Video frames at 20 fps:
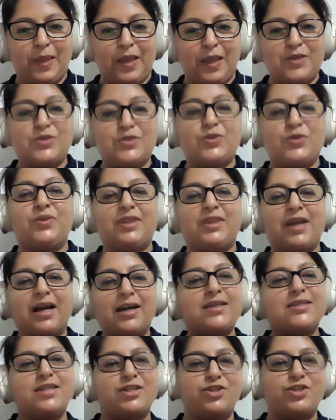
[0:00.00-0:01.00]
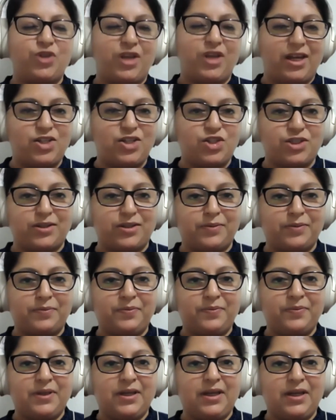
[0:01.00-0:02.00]
So that is education.
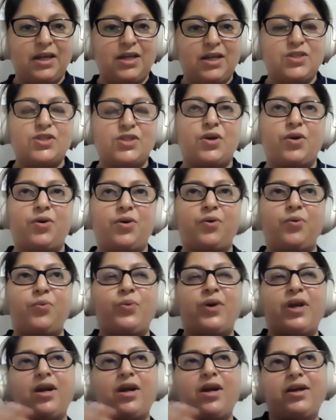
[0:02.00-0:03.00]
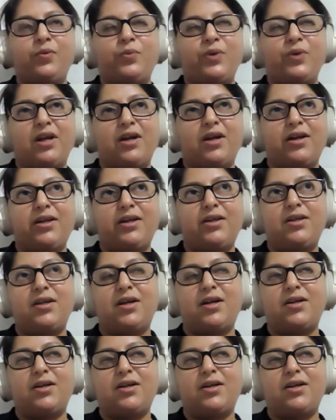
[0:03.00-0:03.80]
So when I